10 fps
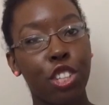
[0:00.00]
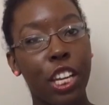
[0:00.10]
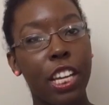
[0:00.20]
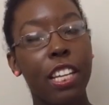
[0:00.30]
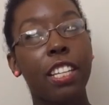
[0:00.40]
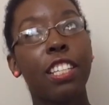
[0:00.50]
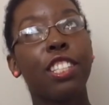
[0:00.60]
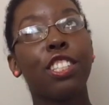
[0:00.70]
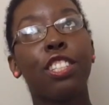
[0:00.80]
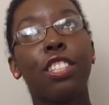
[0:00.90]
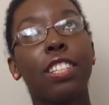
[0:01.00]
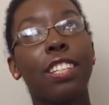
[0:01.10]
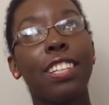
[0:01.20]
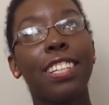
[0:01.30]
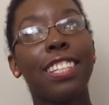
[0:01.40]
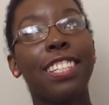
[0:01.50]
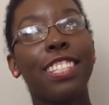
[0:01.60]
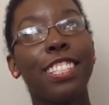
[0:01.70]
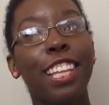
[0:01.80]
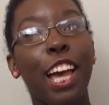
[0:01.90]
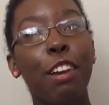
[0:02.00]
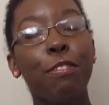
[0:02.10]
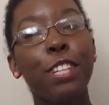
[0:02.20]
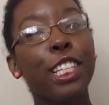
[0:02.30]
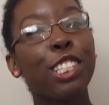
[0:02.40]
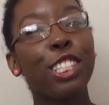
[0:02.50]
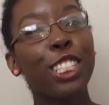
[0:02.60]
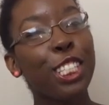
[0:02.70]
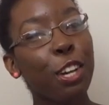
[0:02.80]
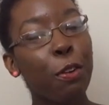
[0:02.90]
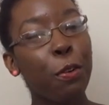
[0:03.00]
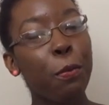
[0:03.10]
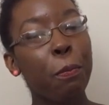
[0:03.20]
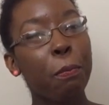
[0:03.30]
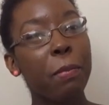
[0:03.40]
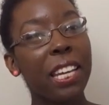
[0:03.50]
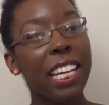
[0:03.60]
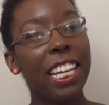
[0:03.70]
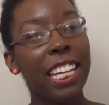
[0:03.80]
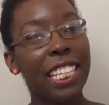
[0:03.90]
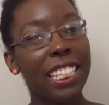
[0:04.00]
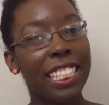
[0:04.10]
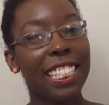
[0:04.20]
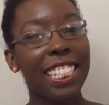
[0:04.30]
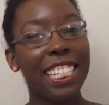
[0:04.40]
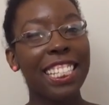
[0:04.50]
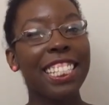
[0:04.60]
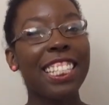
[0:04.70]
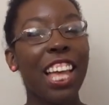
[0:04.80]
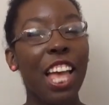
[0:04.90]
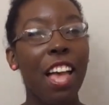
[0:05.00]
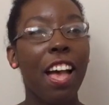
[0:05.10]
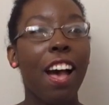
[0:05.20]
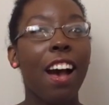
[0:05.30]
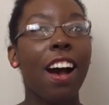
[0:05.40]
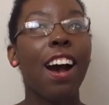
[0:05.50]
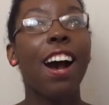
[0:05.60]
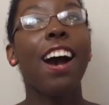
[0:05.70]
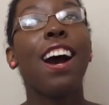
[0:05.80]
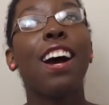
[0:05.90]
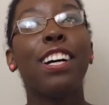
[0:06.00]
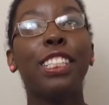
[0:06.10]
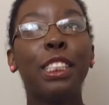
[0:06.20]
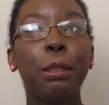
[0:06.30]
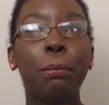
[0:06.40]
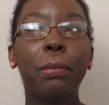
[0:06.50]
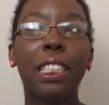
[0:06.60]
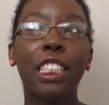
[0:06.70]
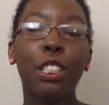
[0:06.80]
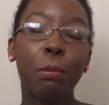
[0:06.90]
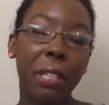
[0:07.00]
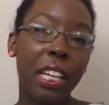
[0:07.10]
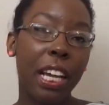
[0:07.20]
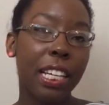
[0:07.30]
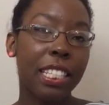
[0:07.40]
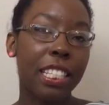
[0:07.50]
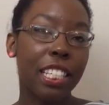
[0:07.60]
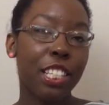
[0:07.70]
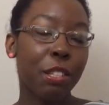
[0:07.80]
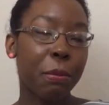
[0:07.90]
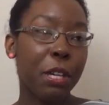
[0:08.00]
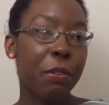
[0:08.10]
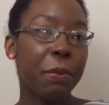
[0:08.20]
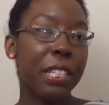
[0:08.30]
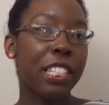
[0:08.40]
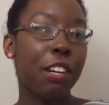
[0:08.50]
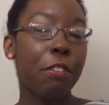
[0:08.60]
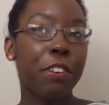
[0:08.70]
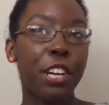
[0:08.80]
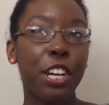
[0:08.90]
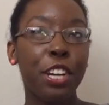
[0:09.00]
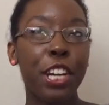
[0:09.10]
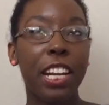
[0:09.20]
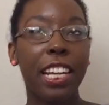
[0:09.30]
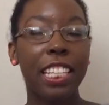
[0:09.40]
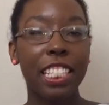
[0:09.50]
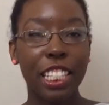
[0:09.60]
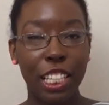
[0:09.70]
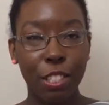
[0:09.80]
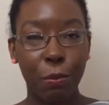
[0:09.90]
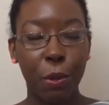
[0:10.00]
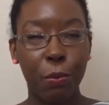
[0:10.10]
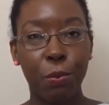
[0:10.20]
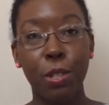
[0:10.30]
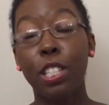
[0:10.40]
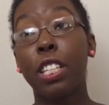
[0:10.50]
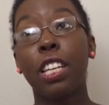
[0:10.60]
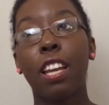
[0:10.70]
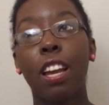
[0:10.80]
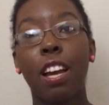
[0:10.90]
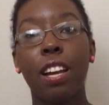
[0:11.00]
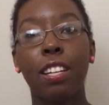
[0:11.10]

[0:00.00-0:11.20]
Jane, I feel like she's so me in a sense. A little bit, I can see a little bit of myself in her, and I guess that's what really